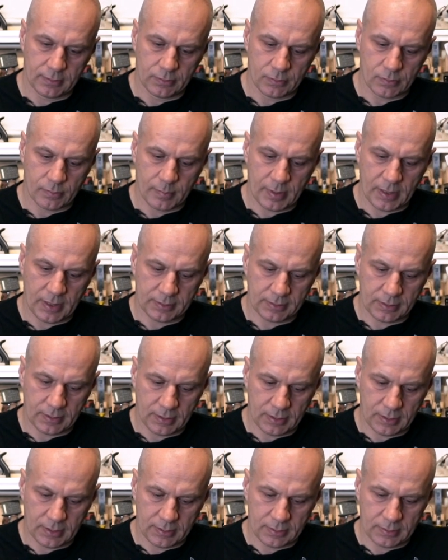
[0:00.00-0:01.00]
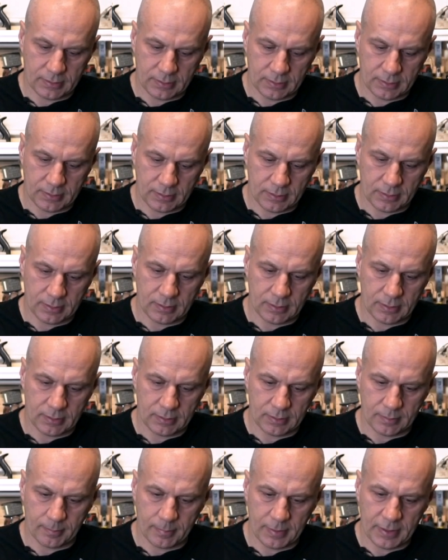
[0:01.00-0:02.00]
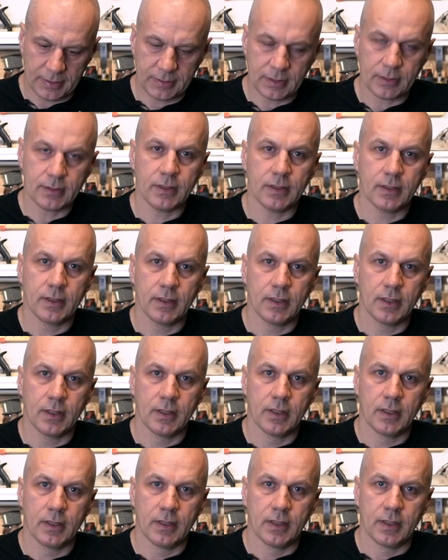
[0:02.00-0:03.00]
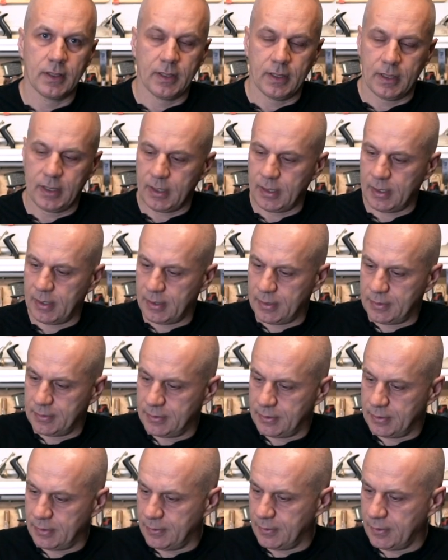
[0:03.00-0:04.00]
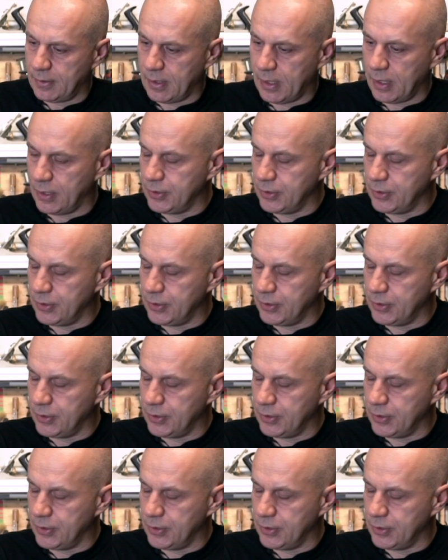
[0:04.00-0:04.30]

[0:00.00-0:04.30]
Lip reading: and the platen. And I